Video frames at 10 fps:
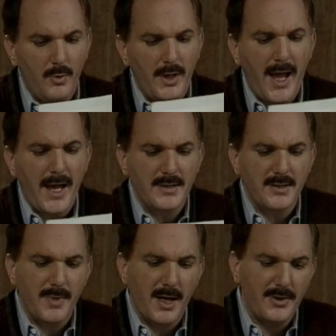"We
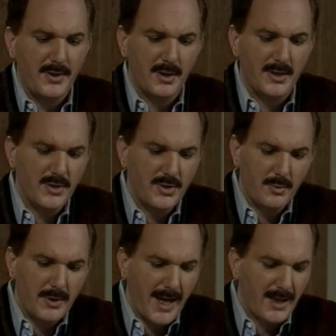asked about their
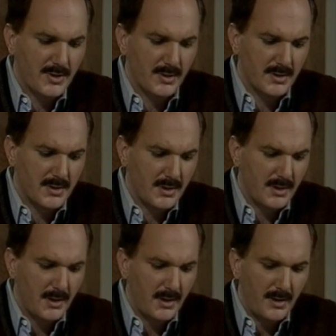initial reactions.
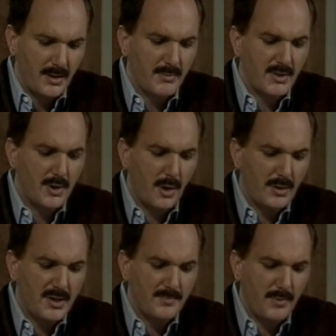The
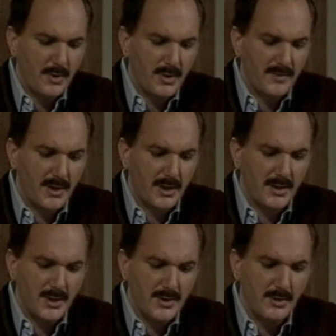majority spoke of their
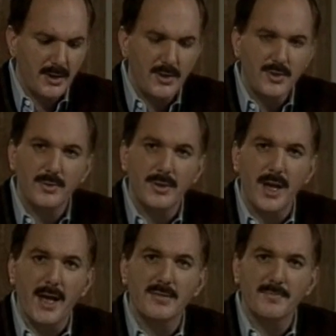initial
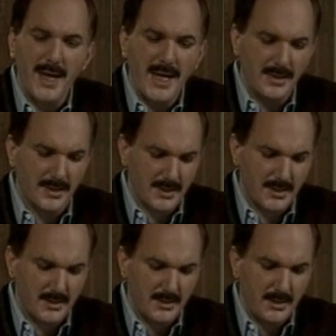injury as
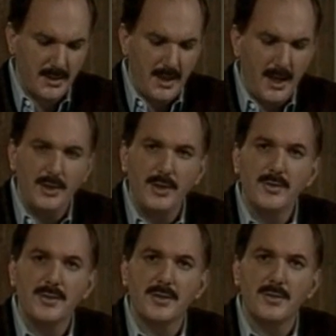painless and
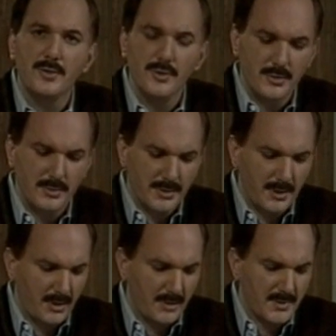used neutral
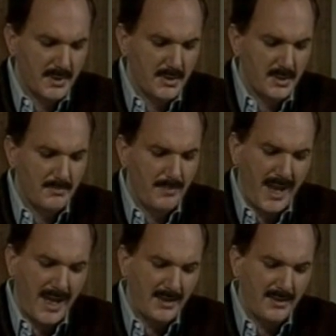terms such as
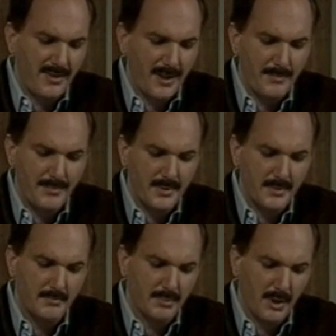bang, thump,
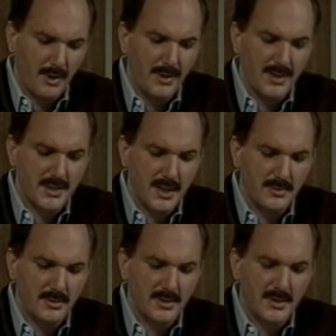blow,
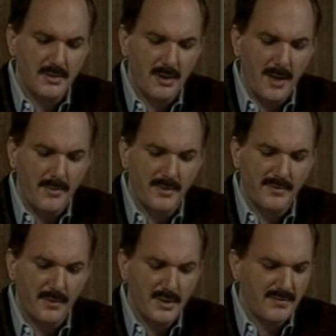etc. to describe
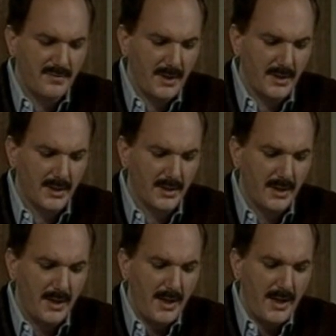their first feeling,
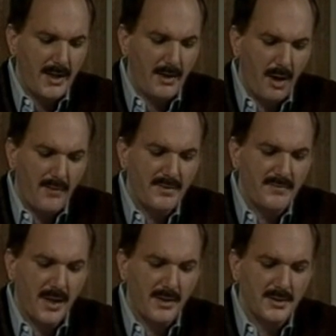and
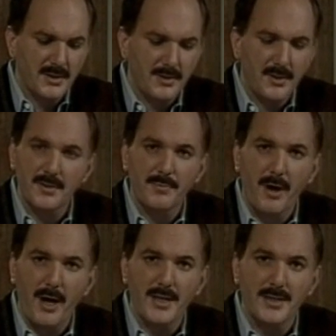often volunteered their
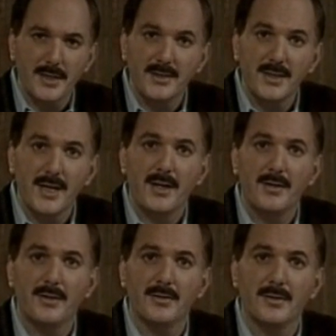surprise that it did
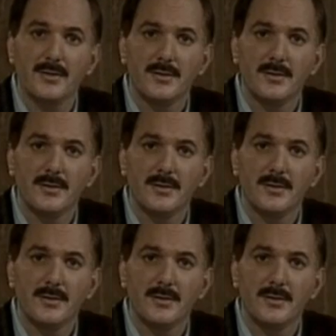not hurt."